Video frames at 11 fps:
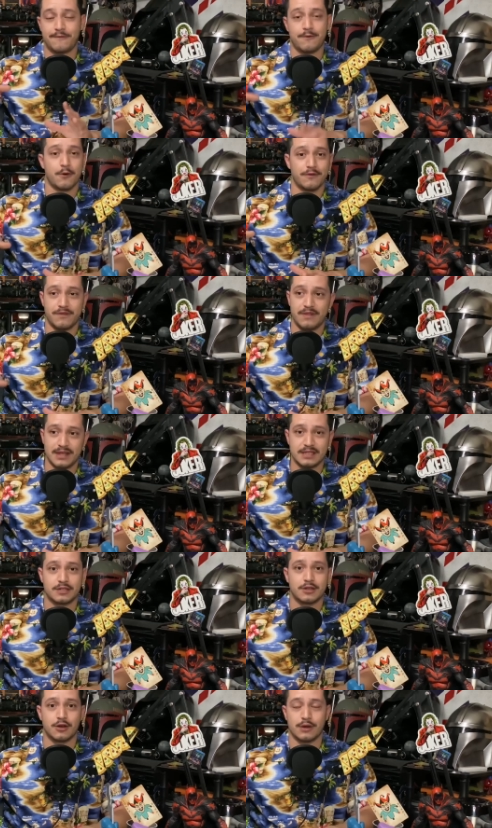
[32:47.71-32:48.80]
for
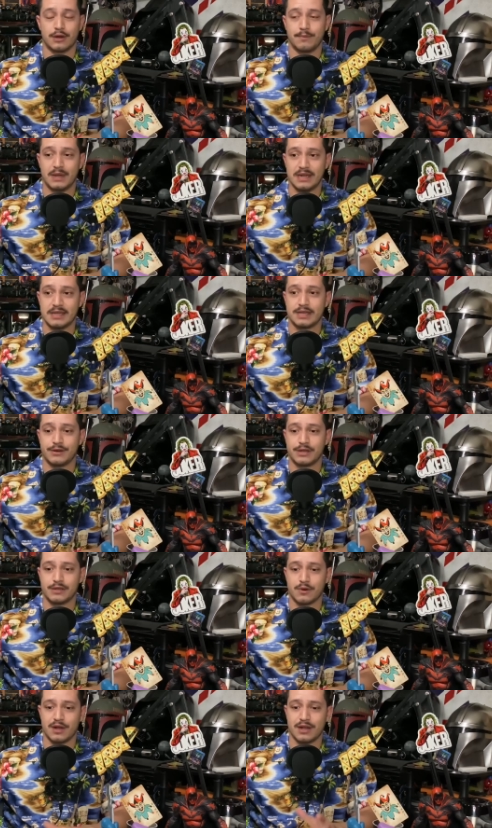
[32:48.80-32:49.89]
this current mini
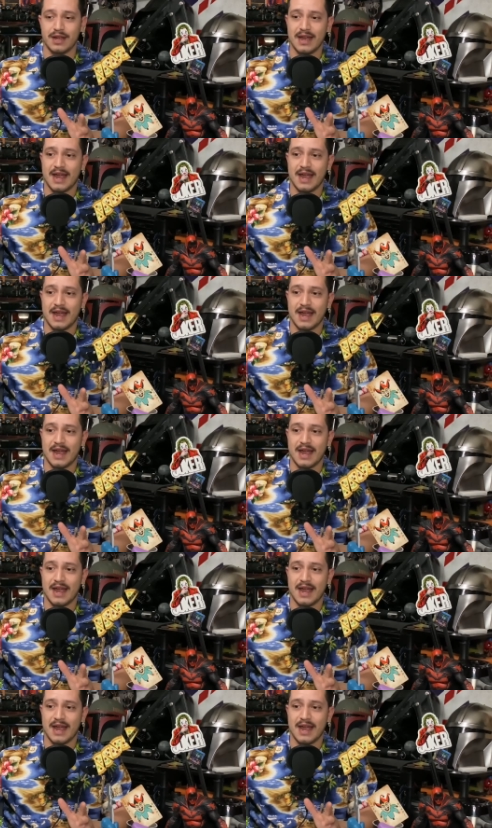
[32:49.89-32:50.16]
series run